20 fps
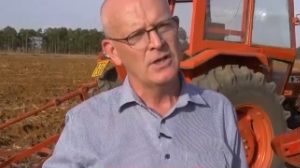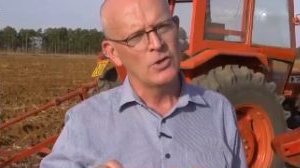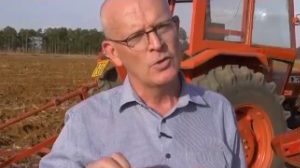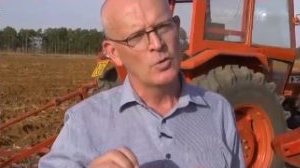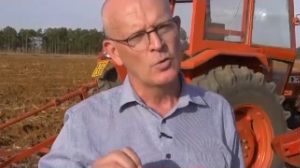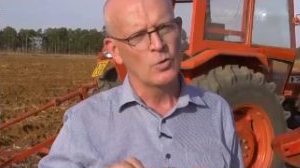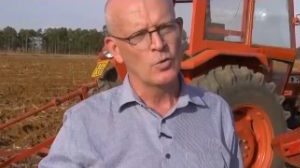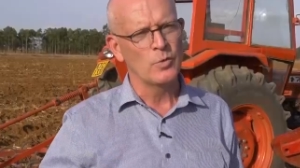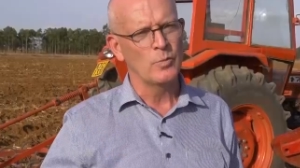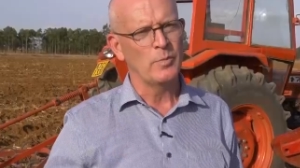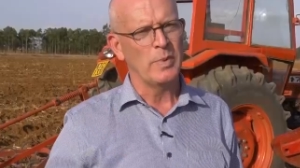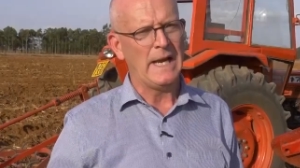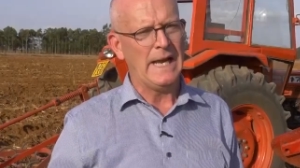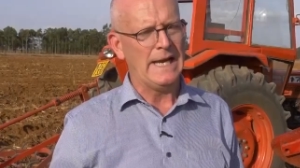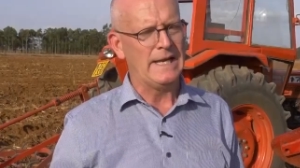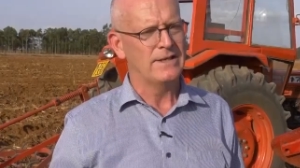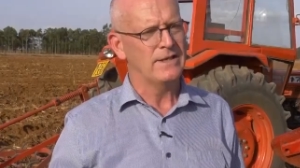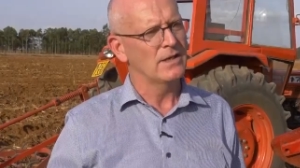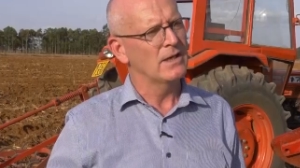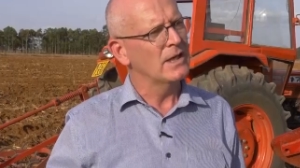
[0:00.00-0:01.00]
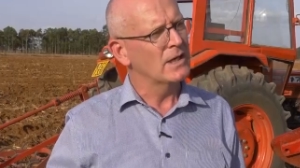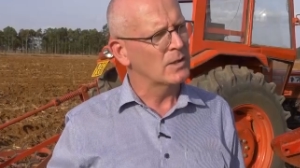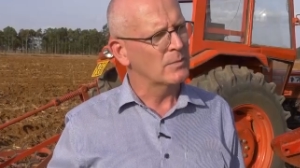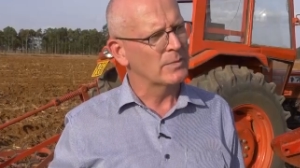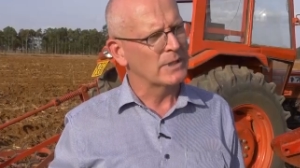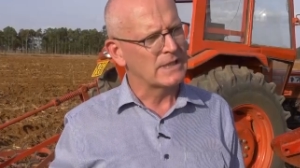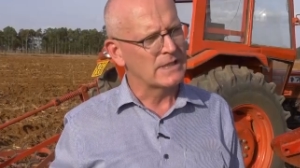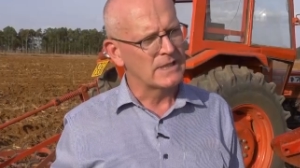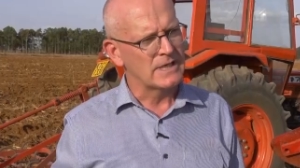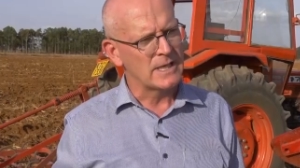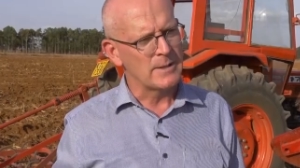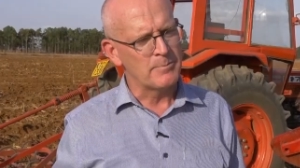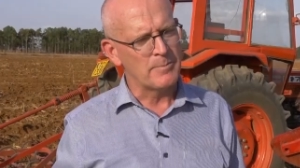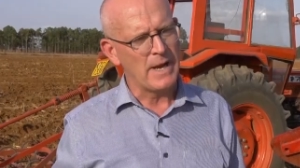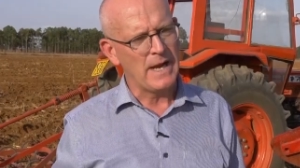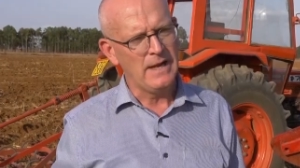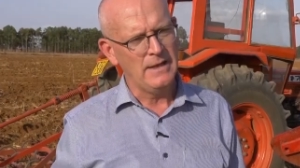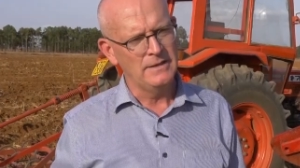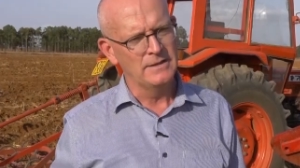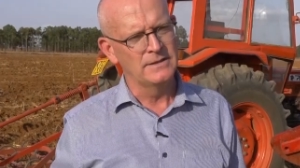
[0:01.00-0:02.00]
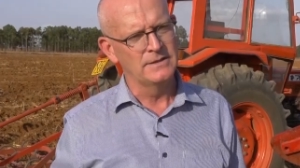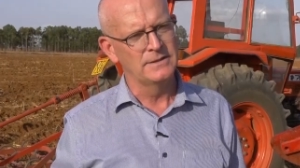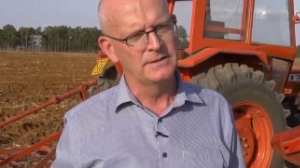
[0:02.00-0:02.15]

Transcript: You could plant a little bit deeper